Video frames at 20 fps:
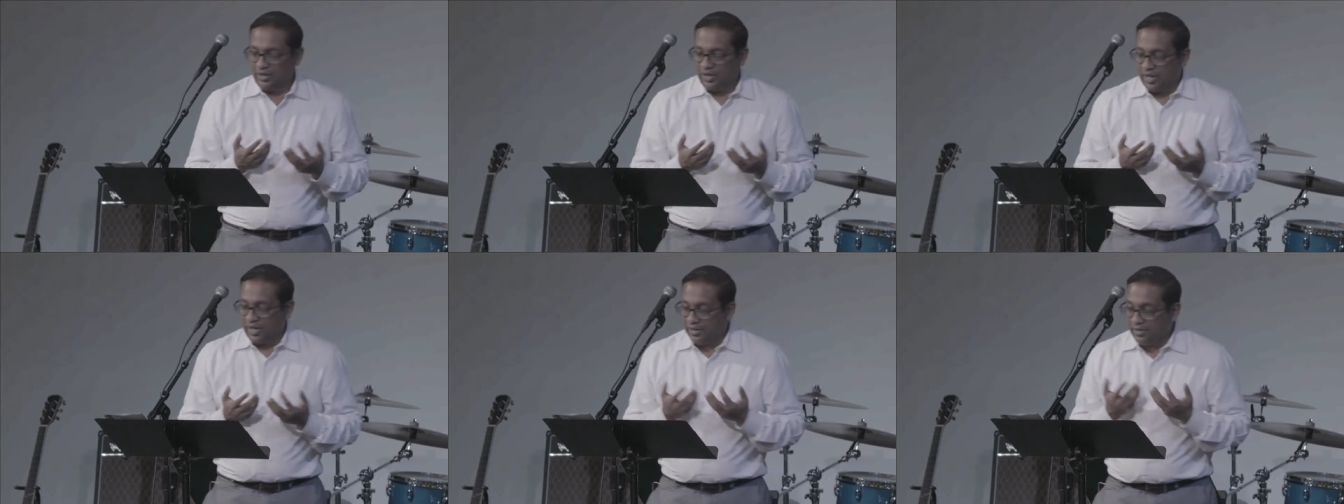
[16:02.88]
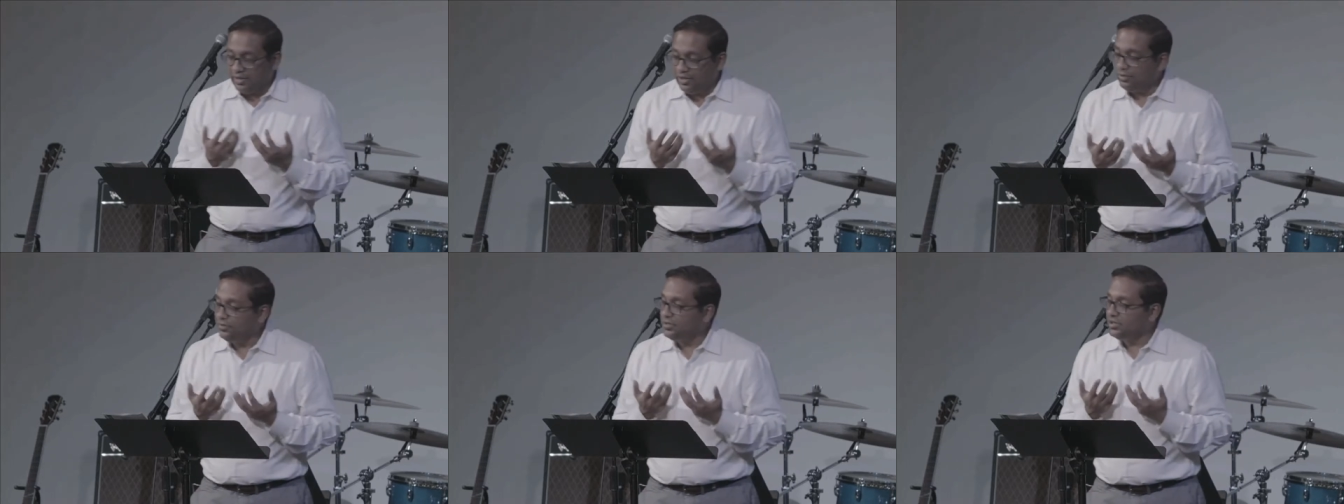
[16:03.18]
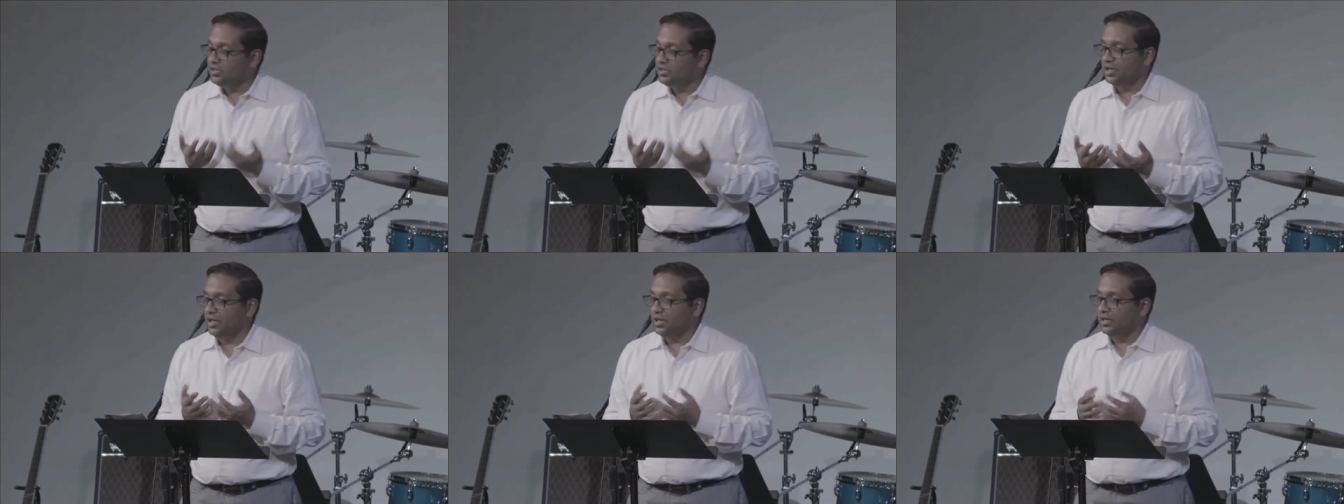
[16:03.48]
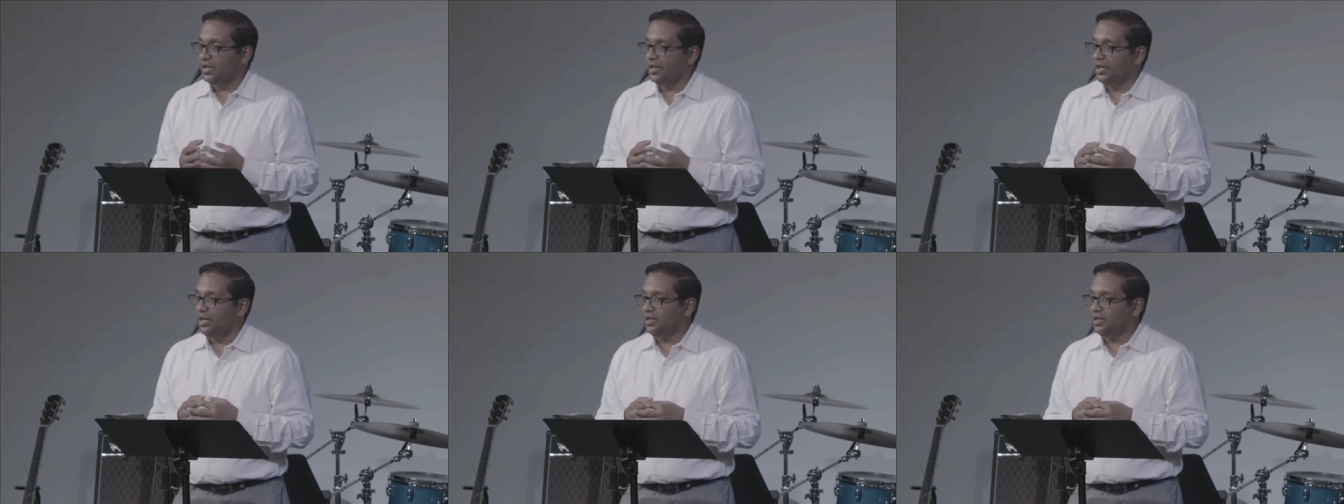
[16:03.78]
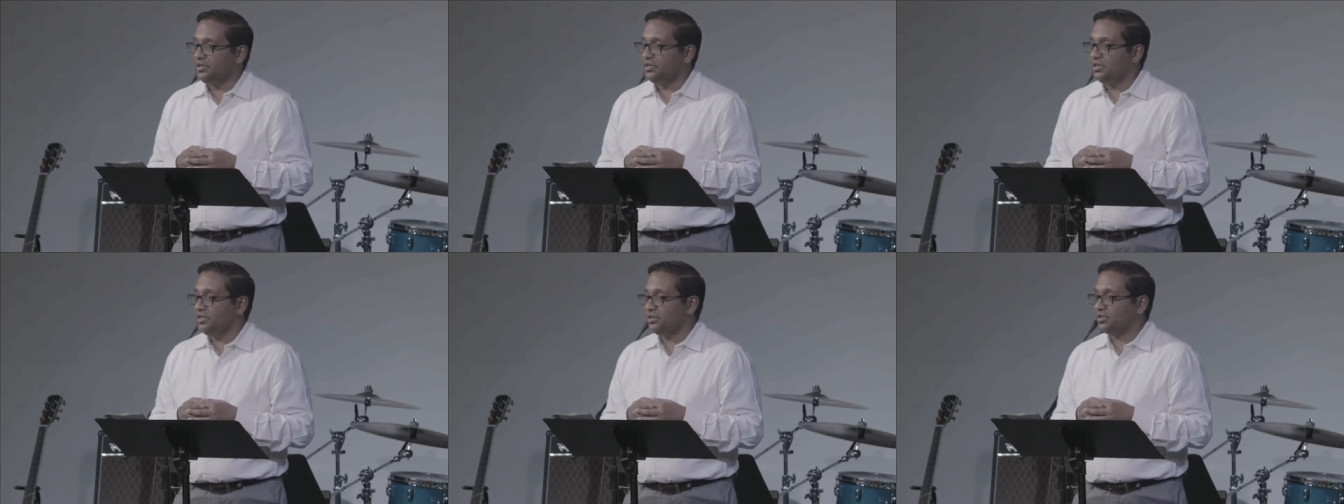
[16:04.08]
And here in John
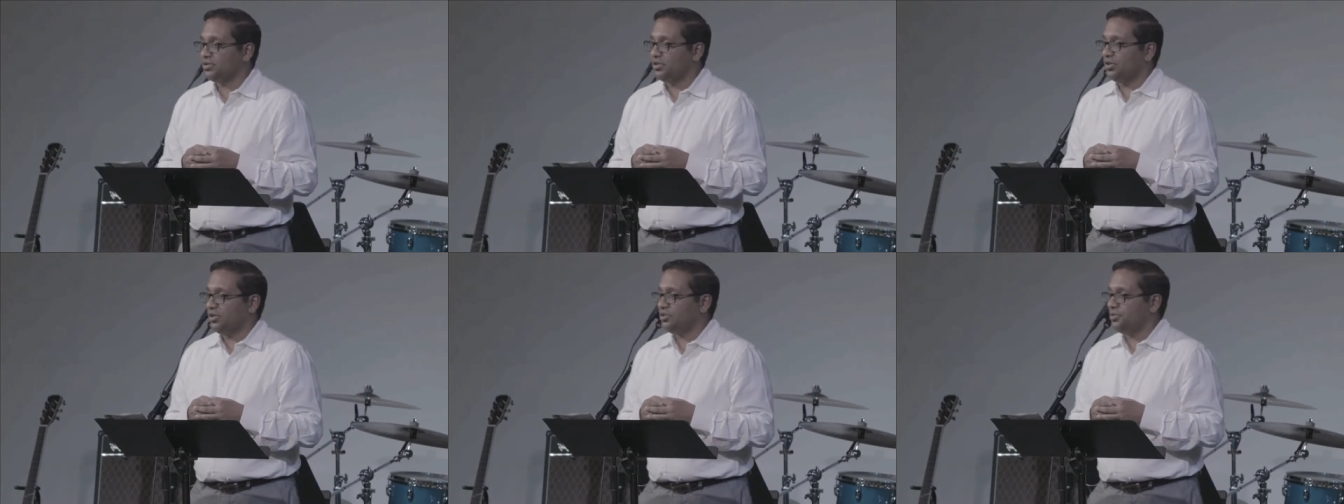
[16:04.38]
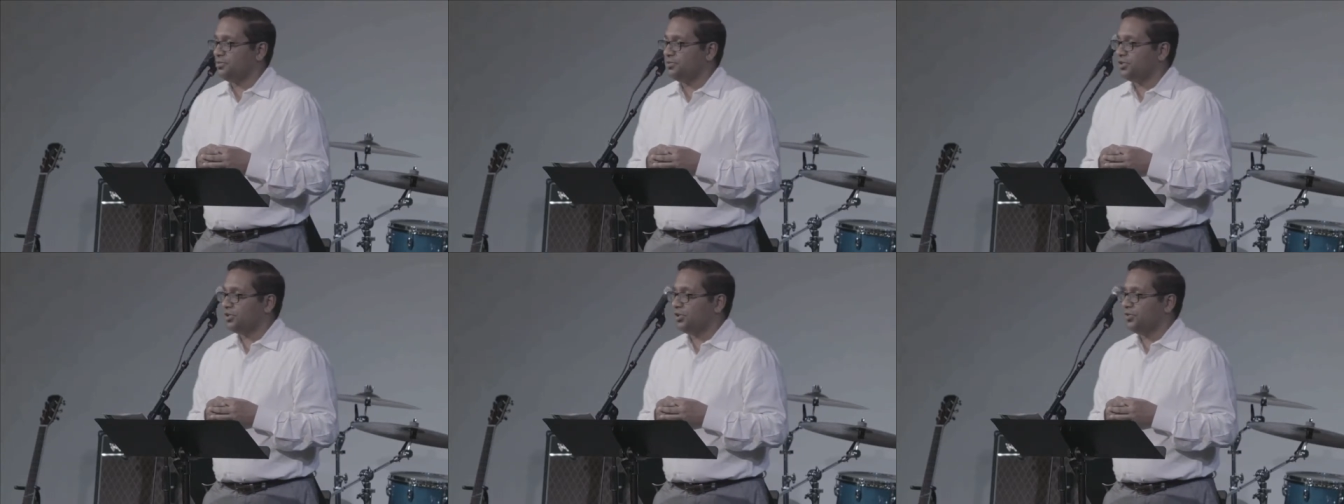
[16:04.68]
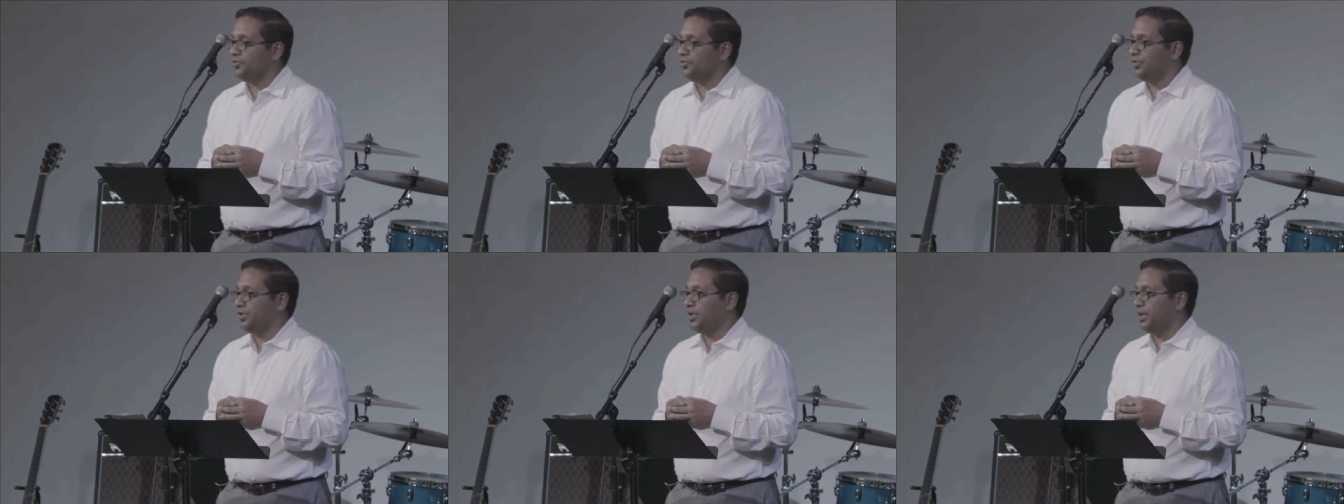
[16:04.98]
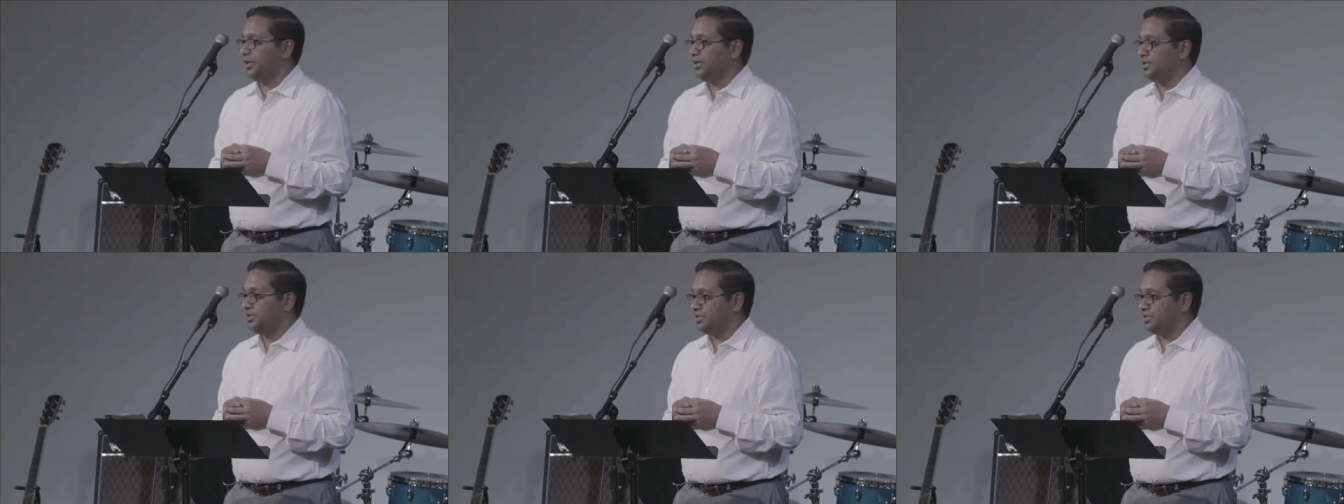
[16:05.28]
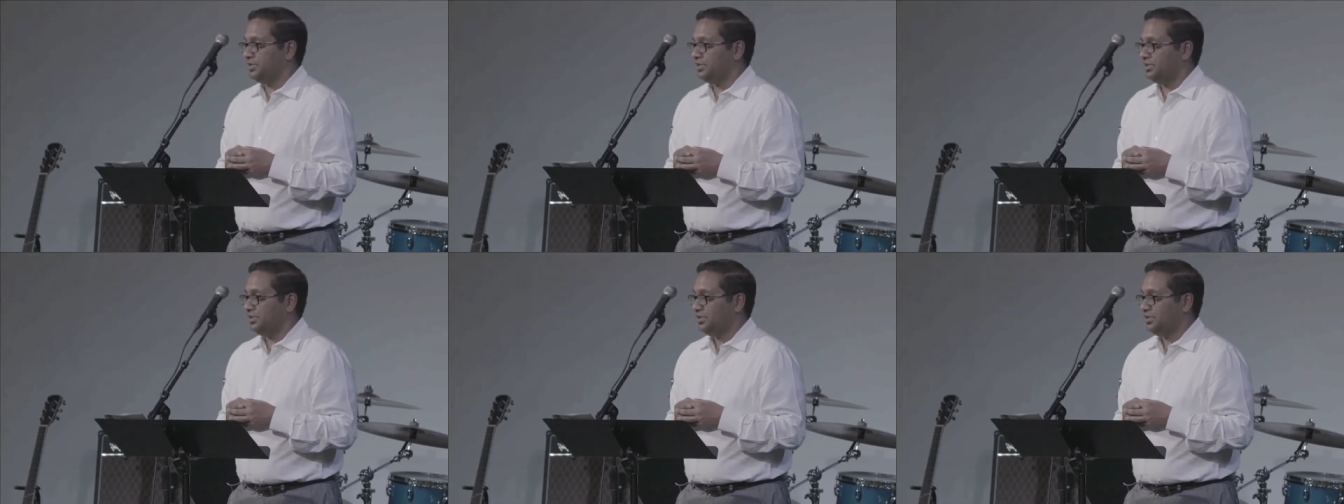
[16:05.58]
8, Jesus calls himself light.